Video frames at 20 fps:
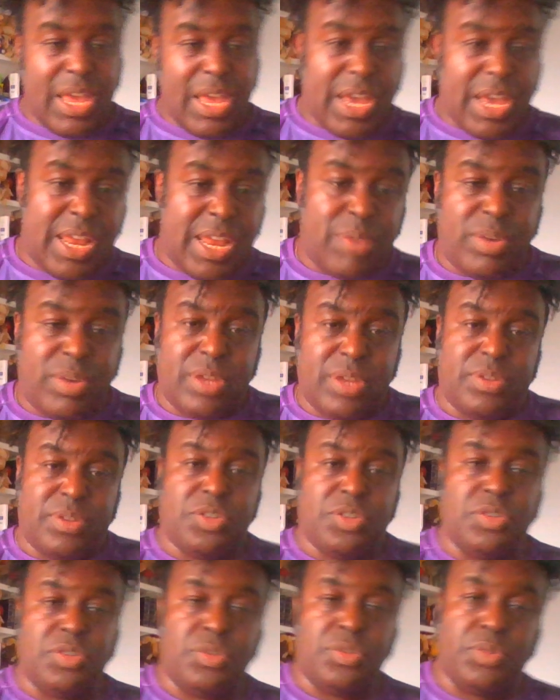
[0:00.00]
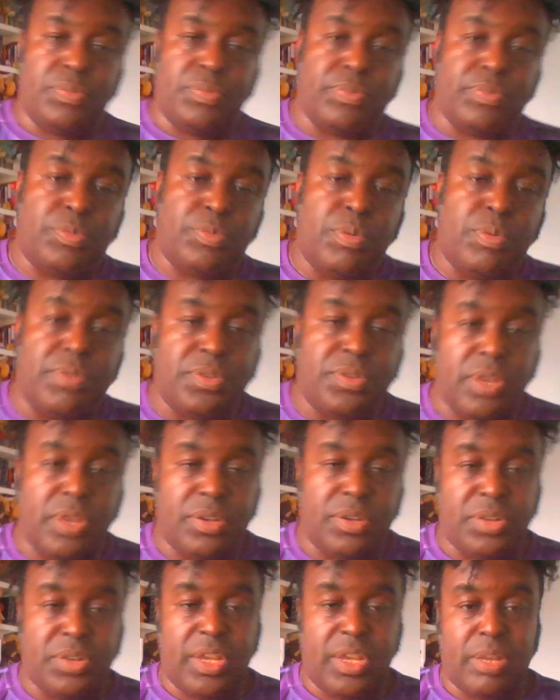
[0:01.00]
And then we go on to move on
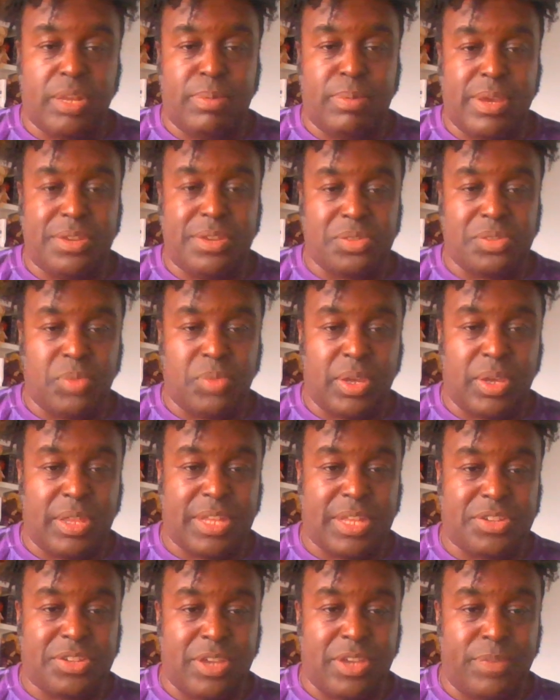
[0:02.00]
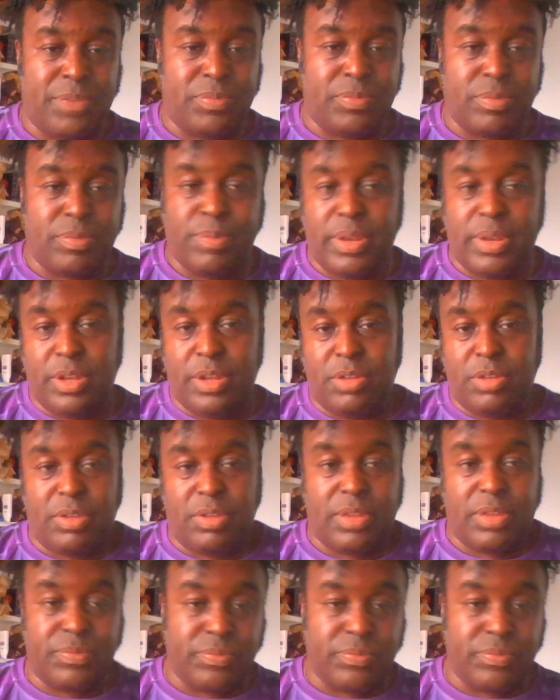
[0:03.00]
to the other players as well. That's I mean, I know.